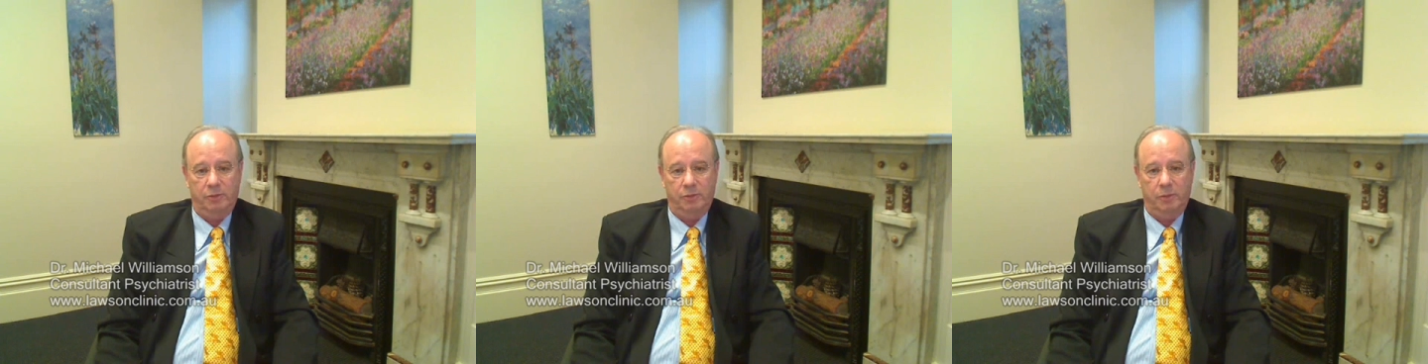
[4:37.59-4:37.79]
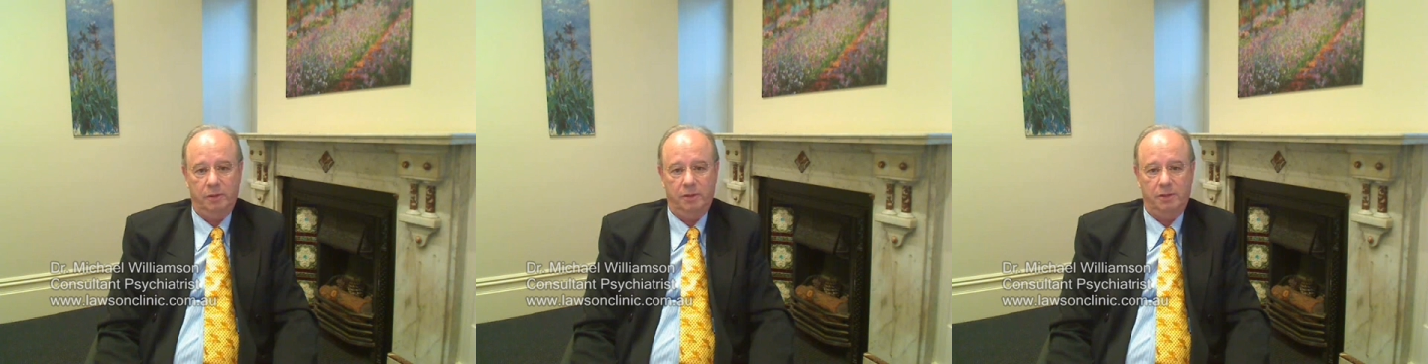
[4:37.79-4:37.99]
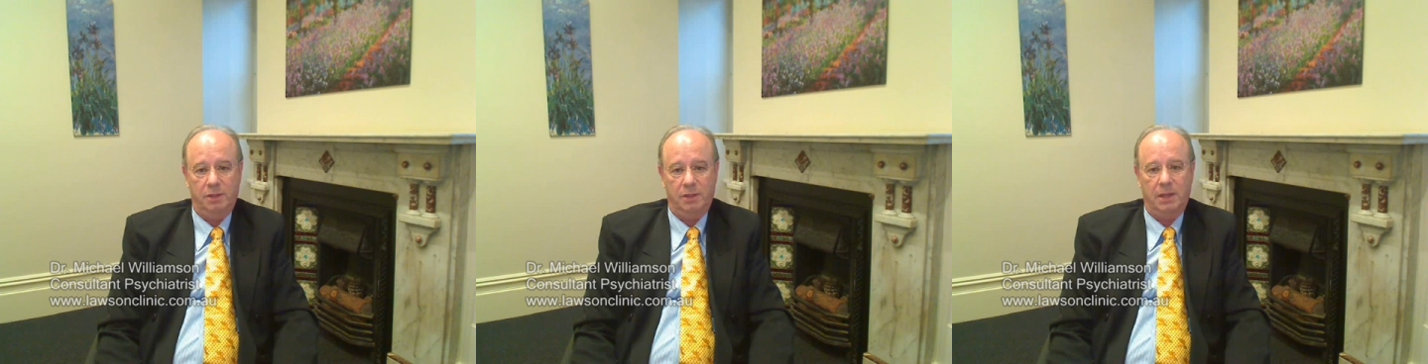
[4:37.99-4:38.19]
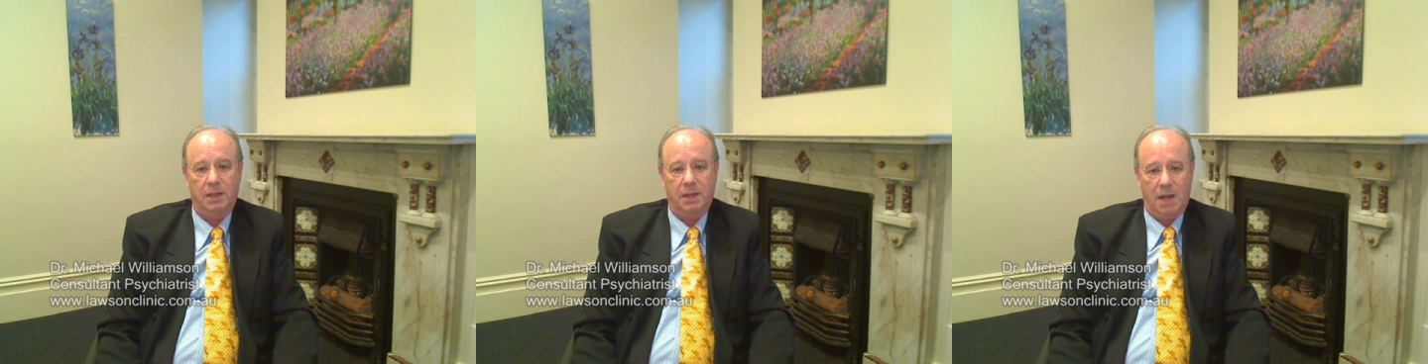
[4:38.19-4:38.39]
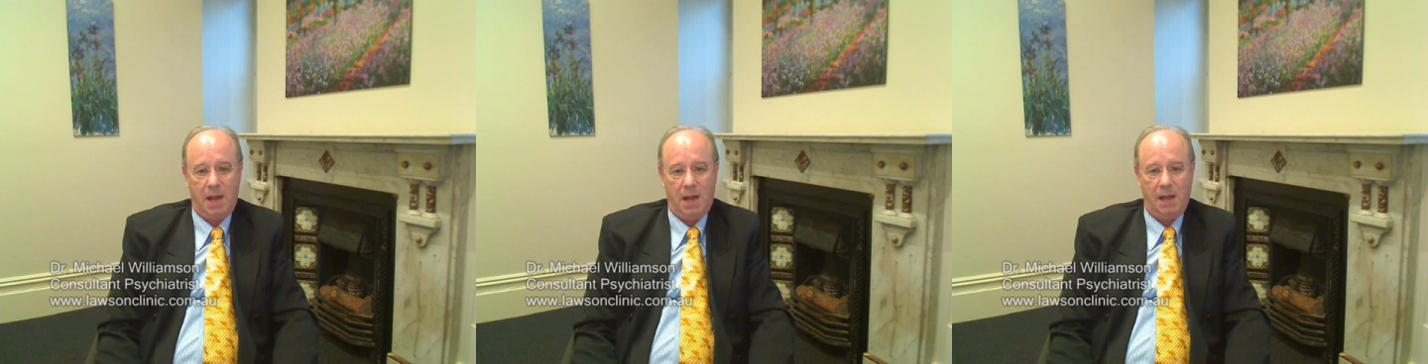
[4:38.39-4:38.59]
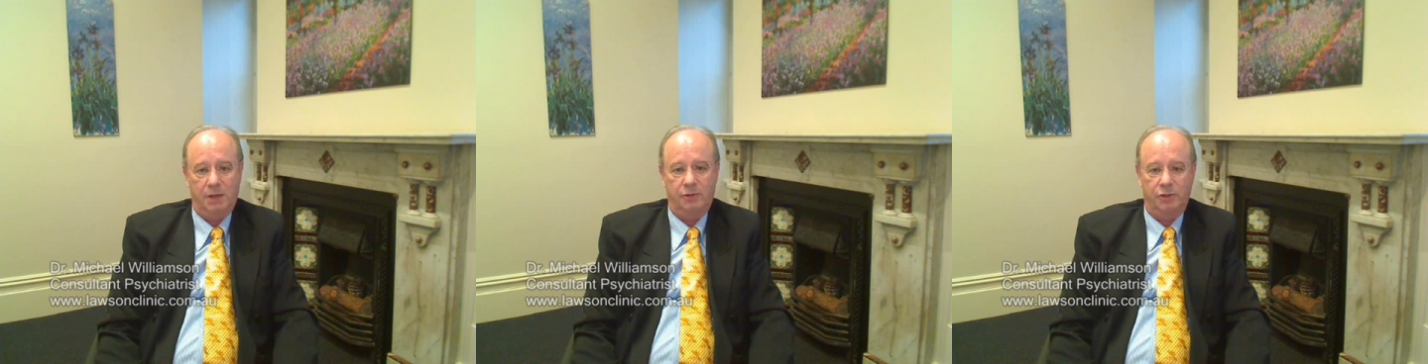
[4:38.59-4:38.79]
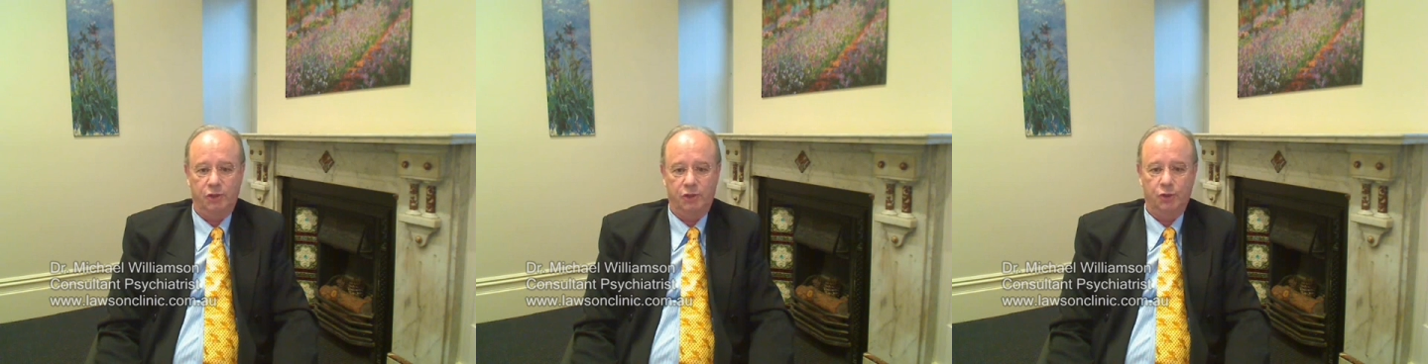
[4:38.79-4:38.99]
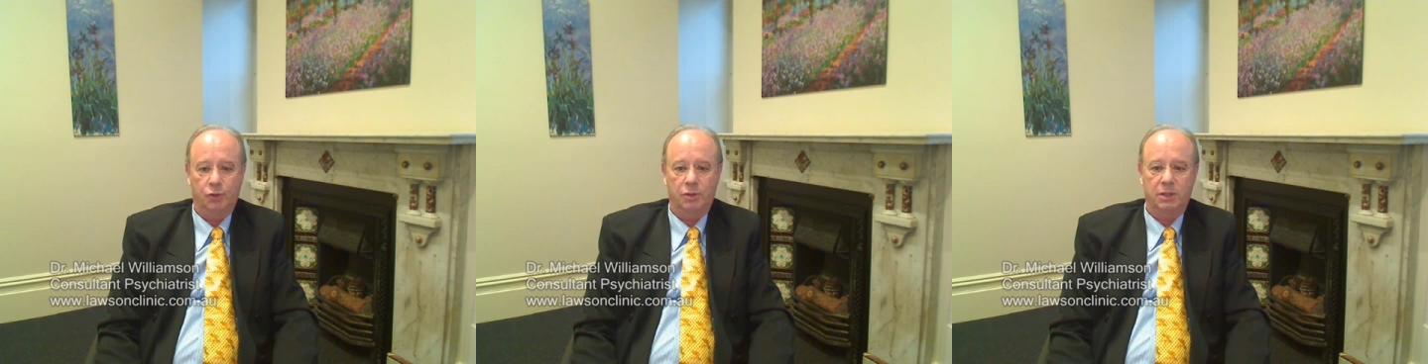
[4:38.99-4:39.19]
with your
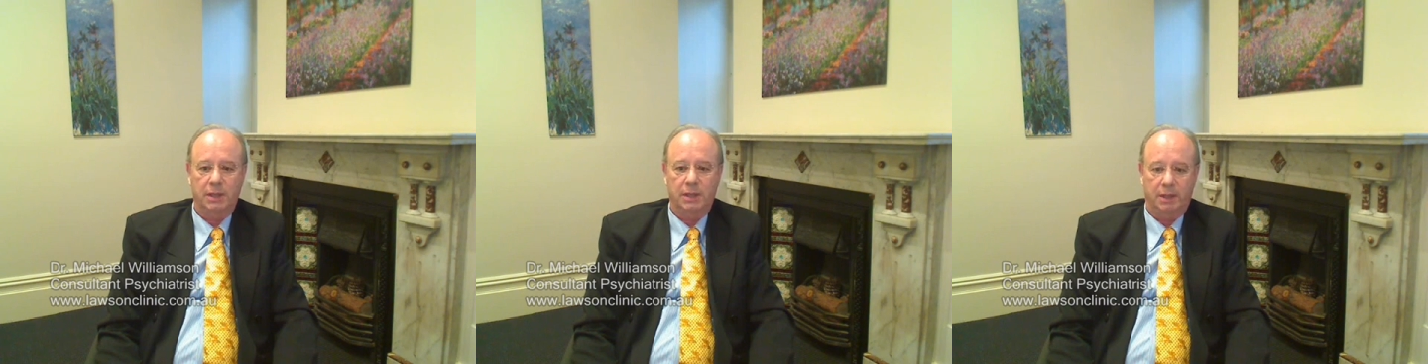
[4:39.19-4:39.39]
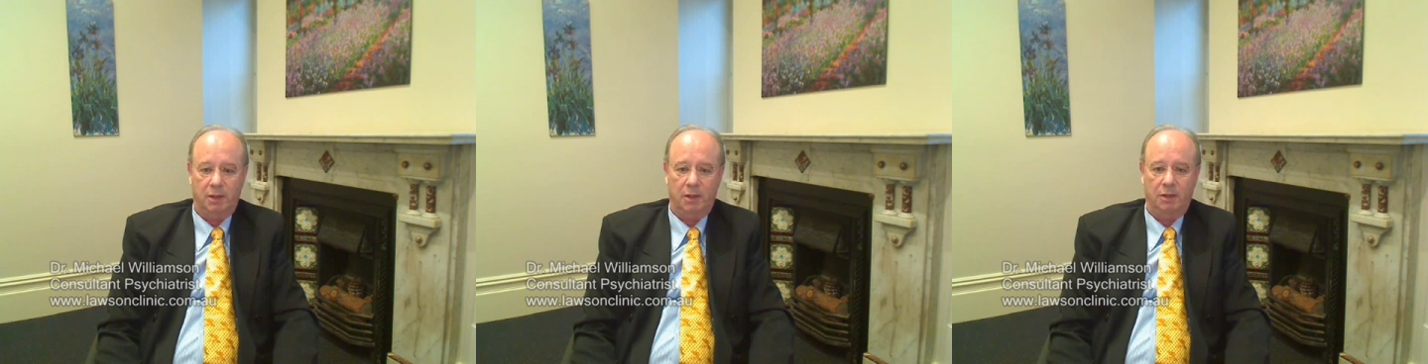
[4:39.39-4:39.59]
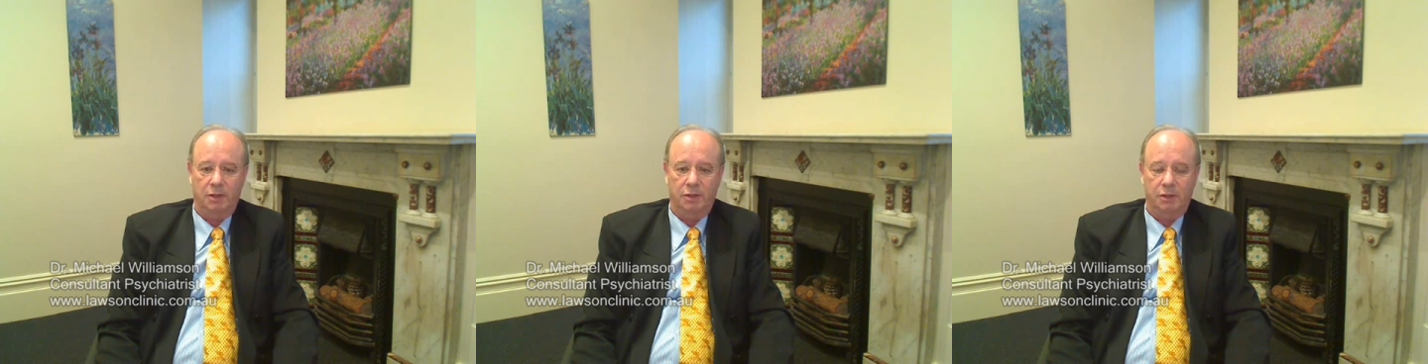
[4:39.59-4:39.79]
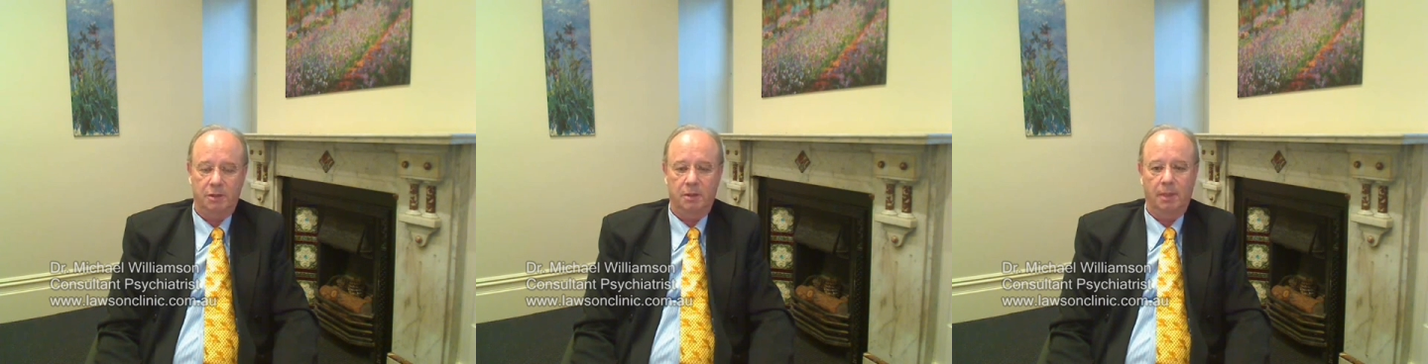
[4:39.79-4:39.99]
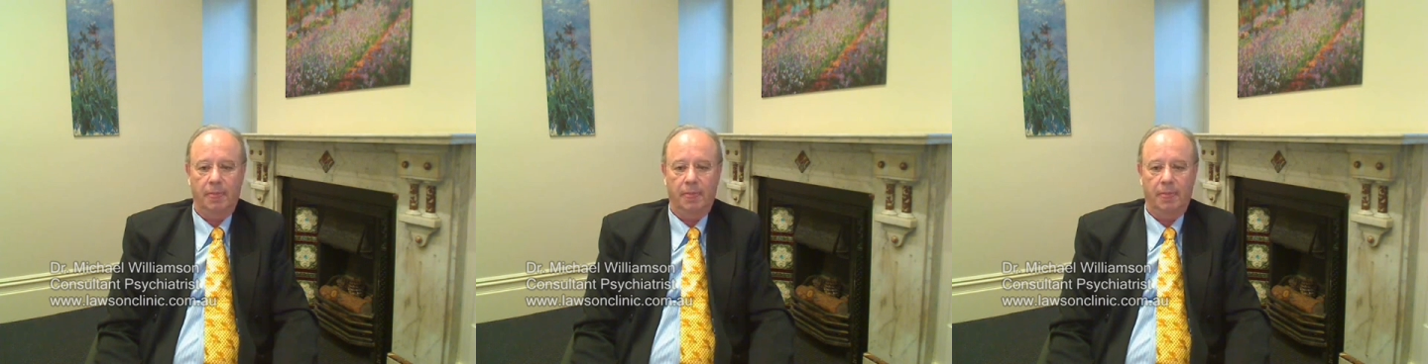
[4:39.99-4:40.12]
psychiatrist or psychologist,